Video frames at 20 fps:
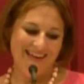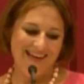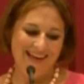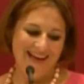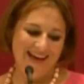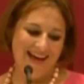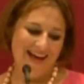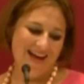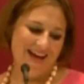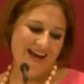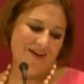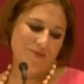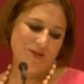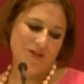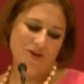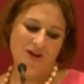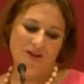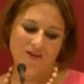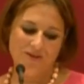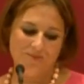I, I would
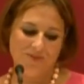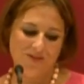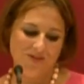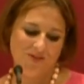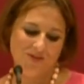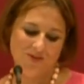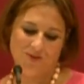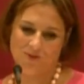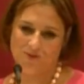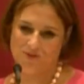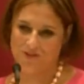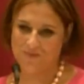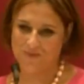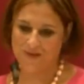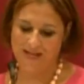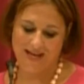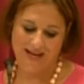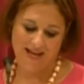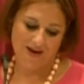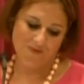call him the douche, but
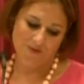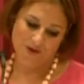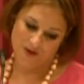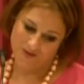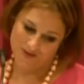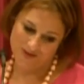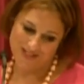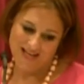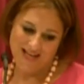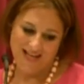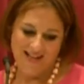I, I won't.